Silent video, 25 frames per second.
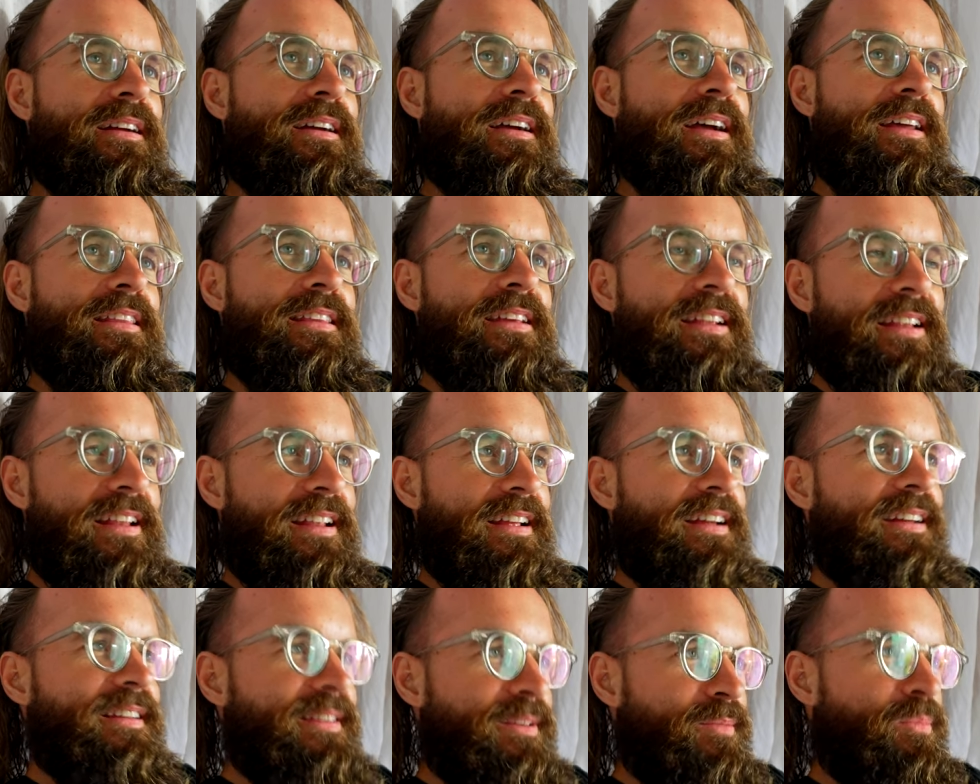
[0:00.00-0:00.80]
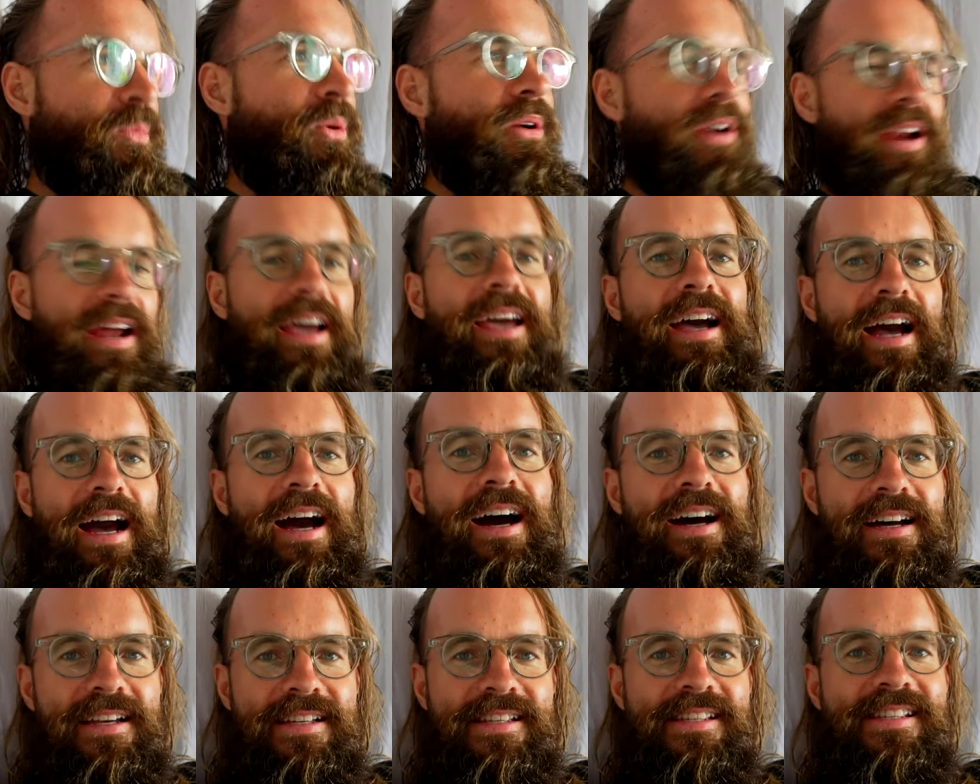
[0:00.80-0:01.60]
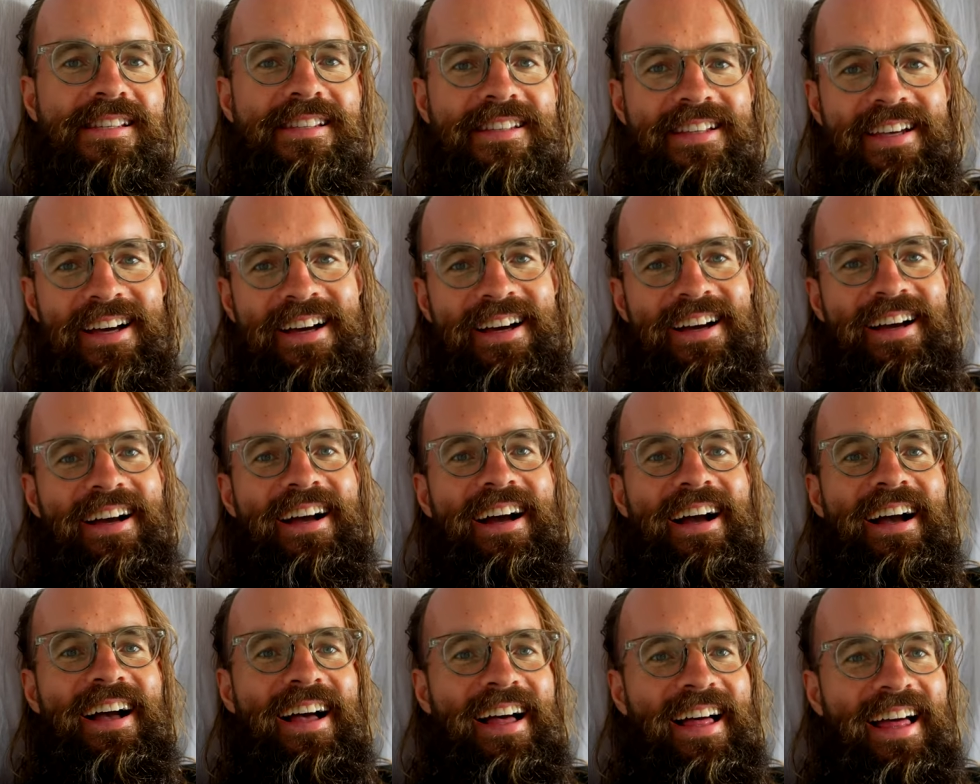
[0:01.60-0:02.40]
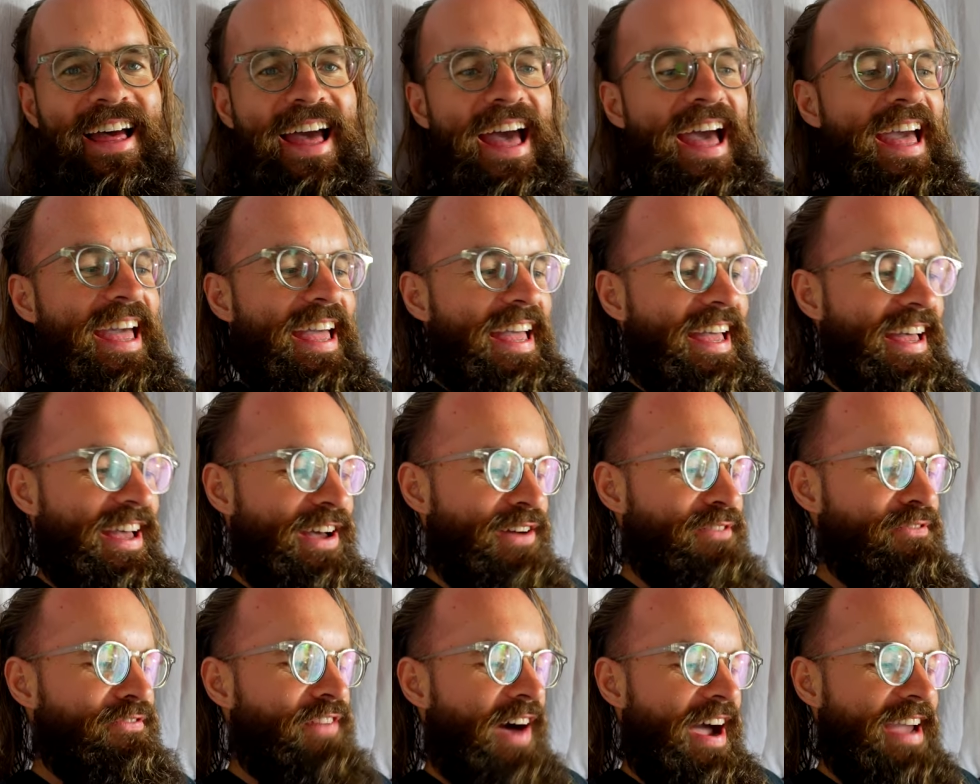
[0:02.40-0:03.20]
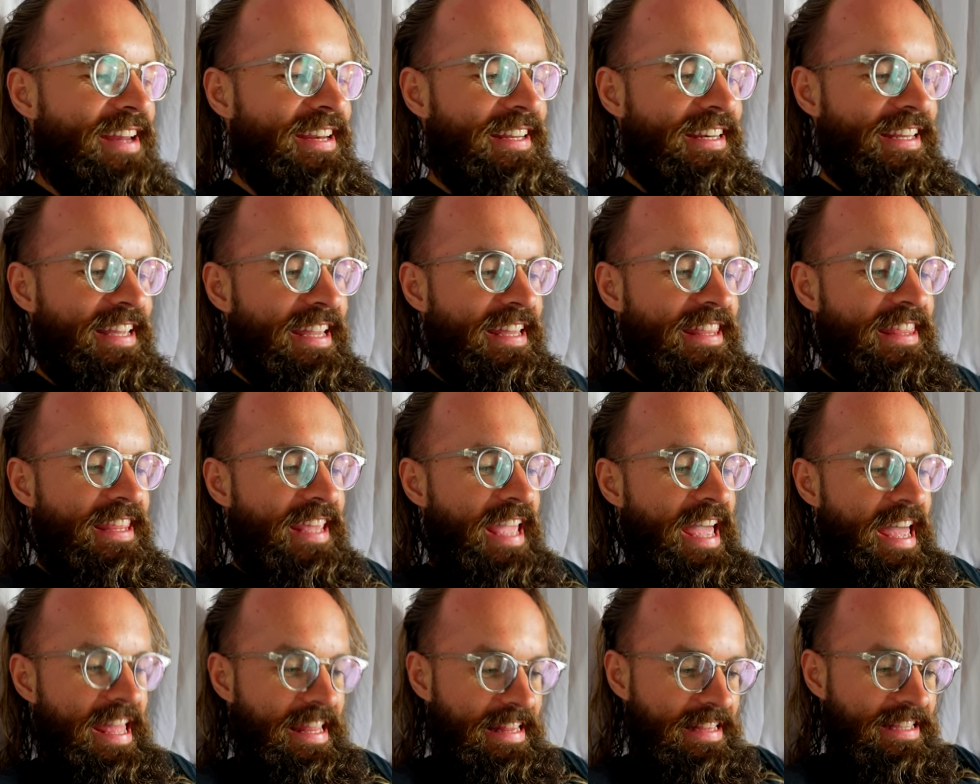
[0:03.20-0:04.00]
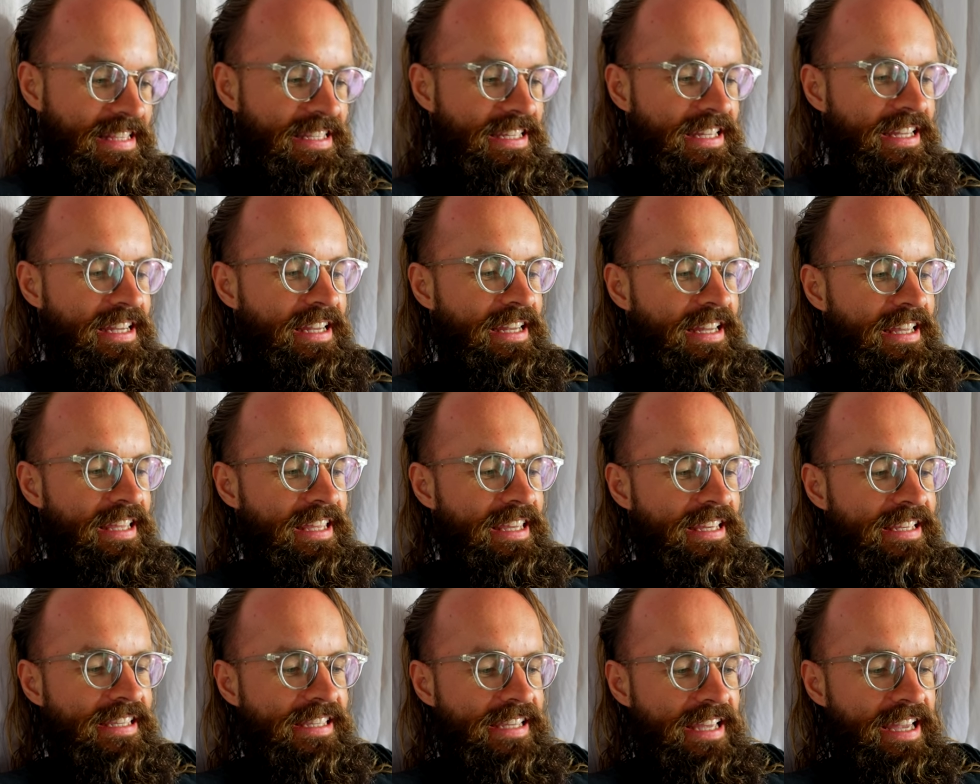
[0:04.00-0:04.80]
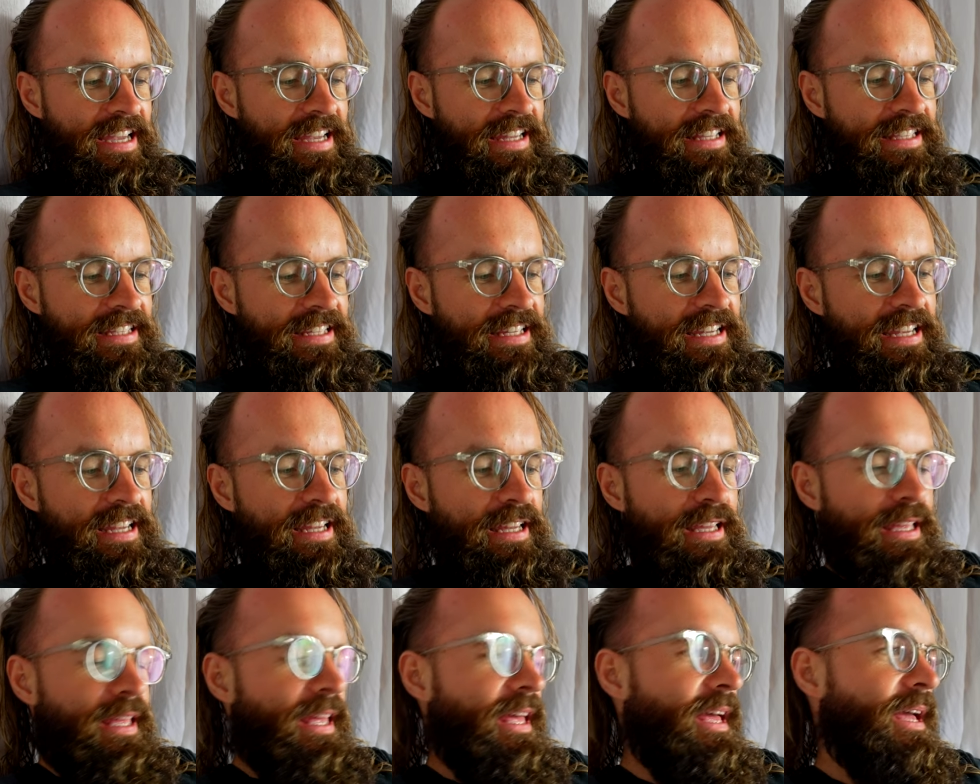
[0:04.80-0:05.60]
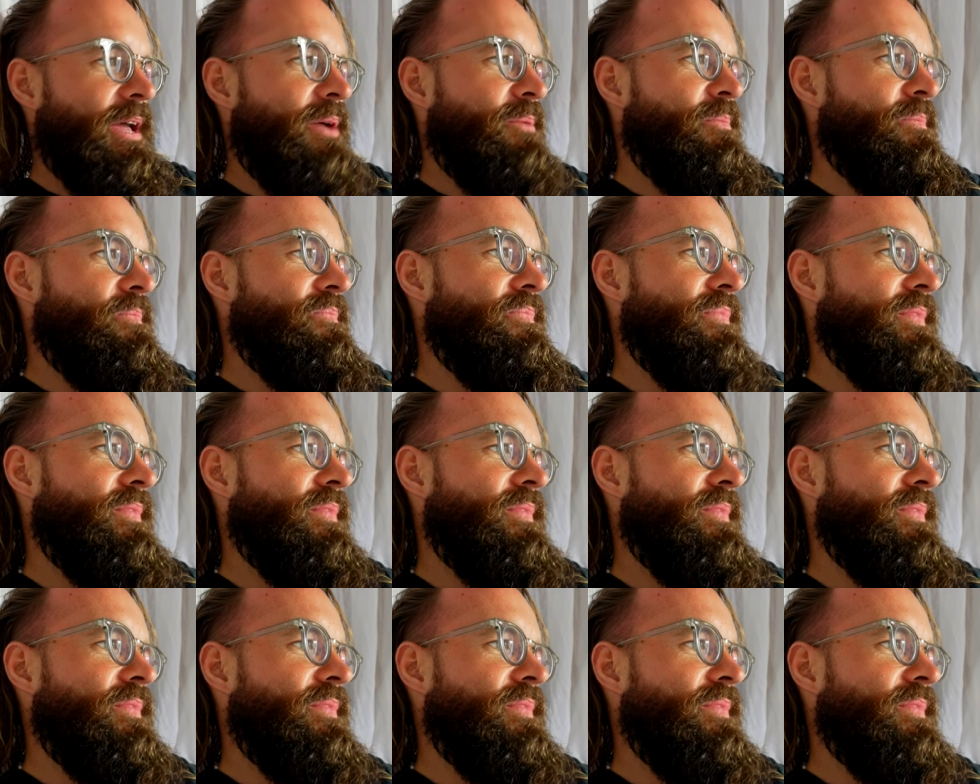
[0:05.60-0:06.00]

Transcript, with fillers: And then the more I asked, finally in the end, he said, yeah,